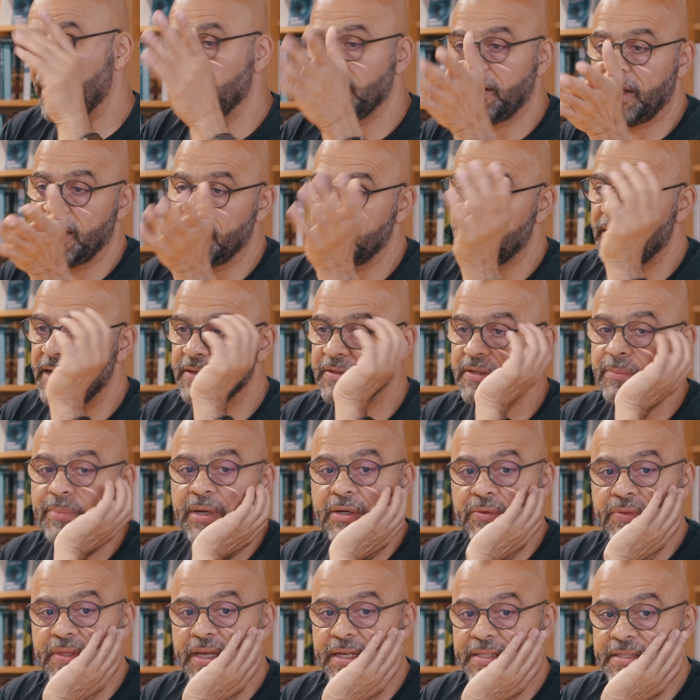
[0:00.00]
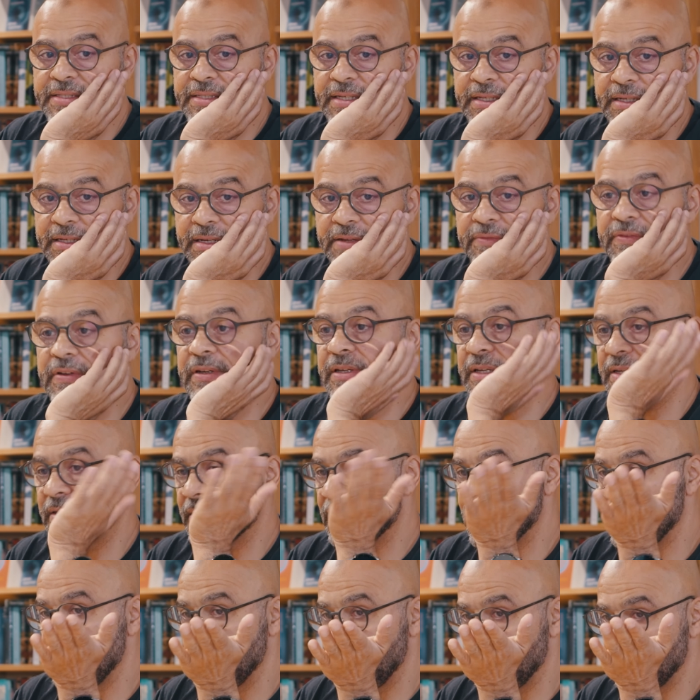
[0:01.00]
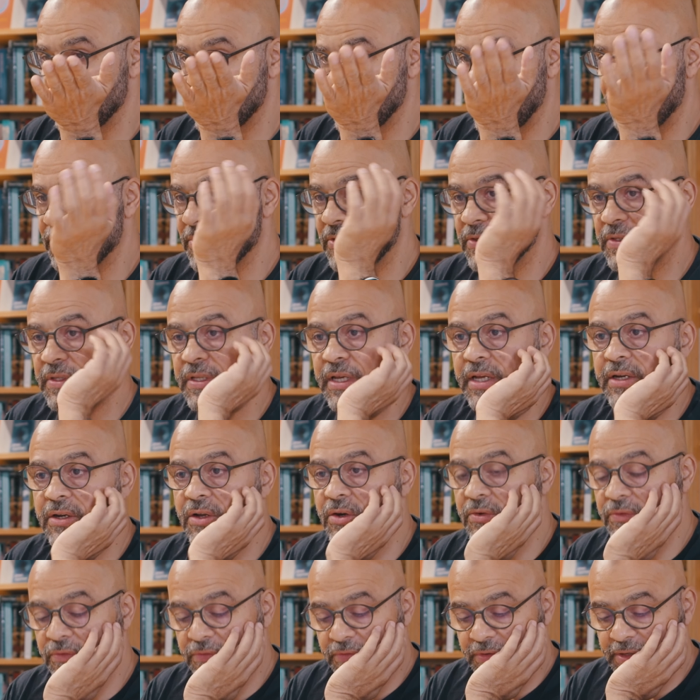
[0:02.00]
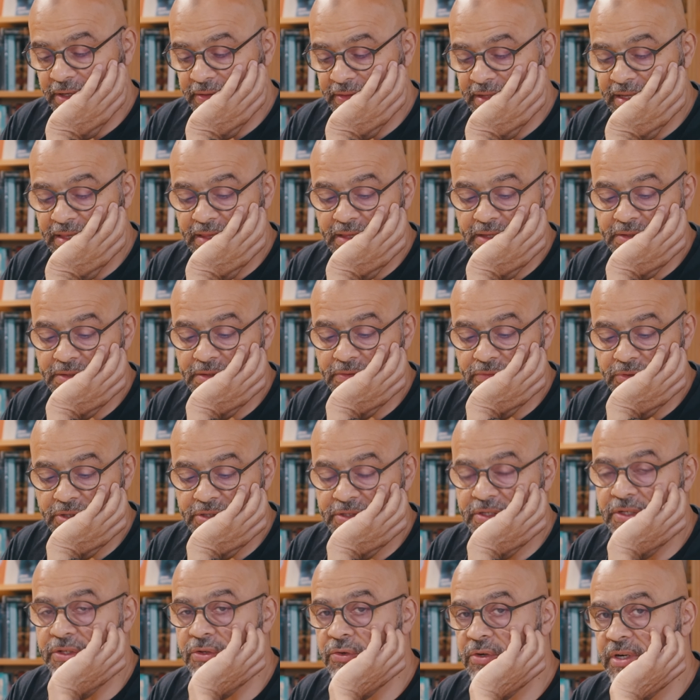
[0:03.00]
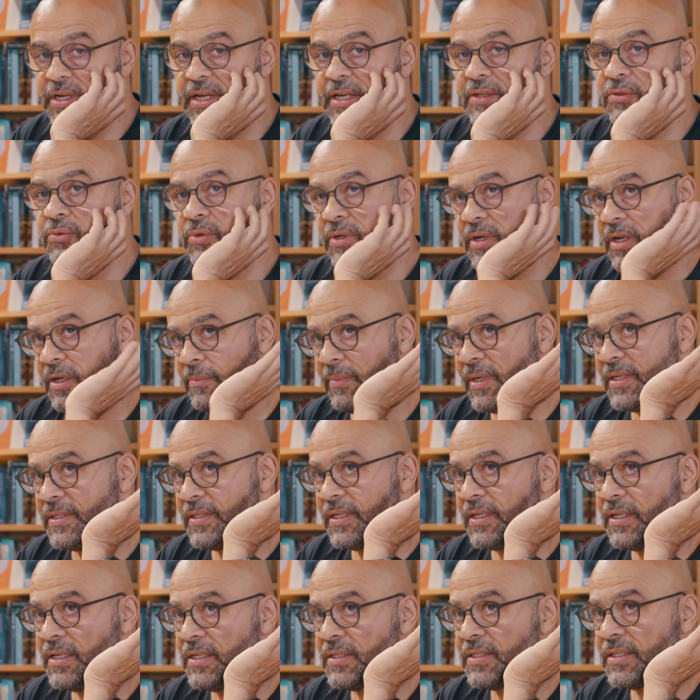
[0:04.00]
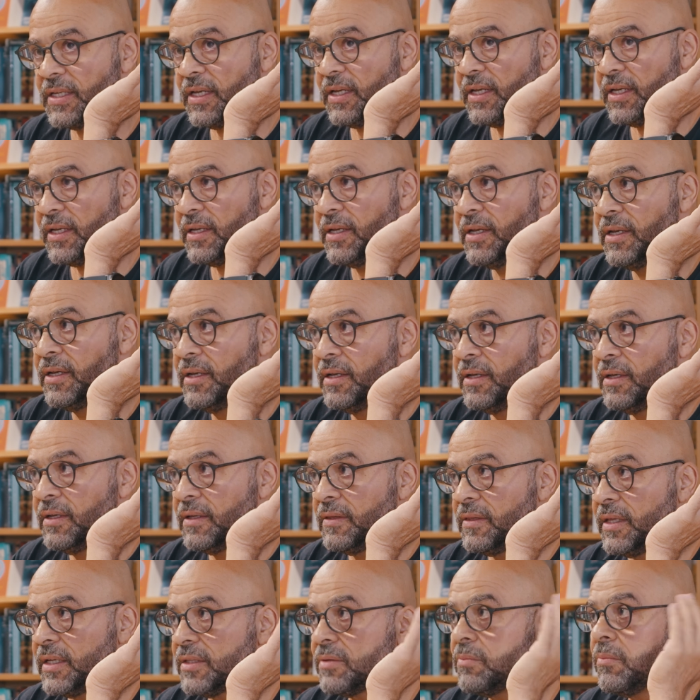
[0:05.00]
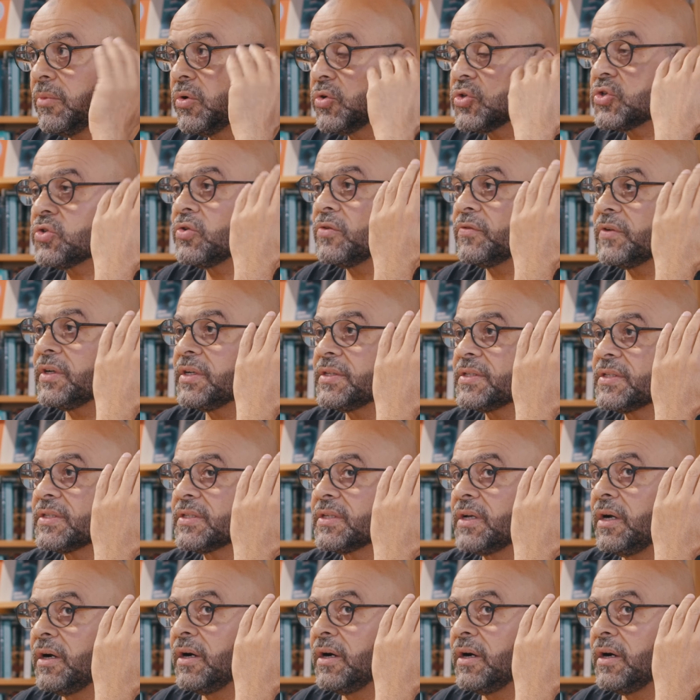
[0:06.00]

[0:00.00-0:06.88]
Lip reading: I write about that significantly in chapter 10 of That Little Voice in Your Head, where I basically say that most of us